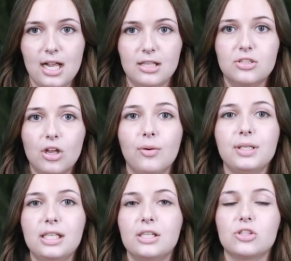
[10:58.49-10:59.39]
and saw
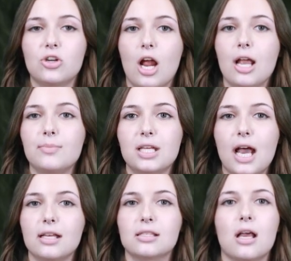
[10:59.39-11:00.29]
what he described
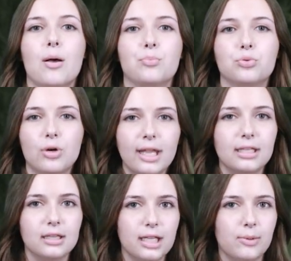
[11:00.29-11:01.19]
as a
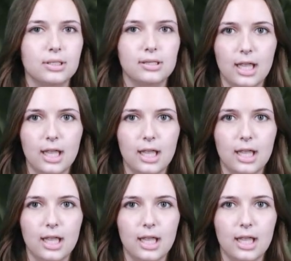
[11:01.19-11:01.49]
bright liquid